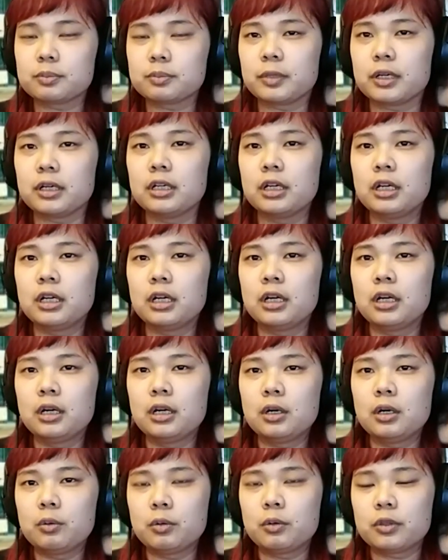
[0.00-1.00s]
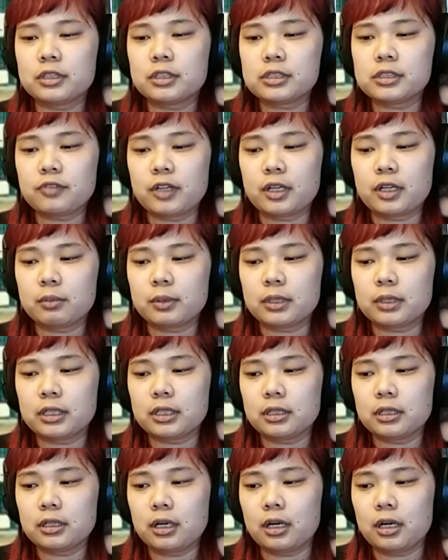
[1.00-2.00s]
But with this
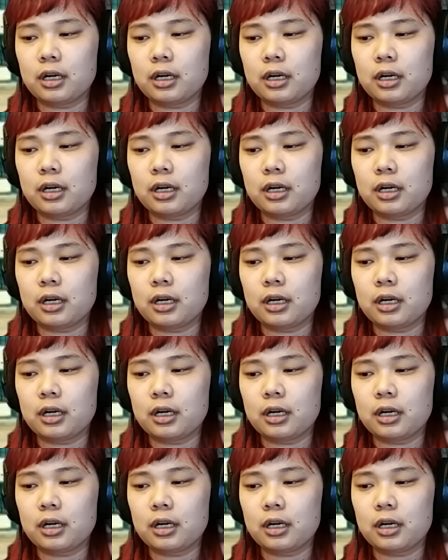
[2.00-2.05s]
family,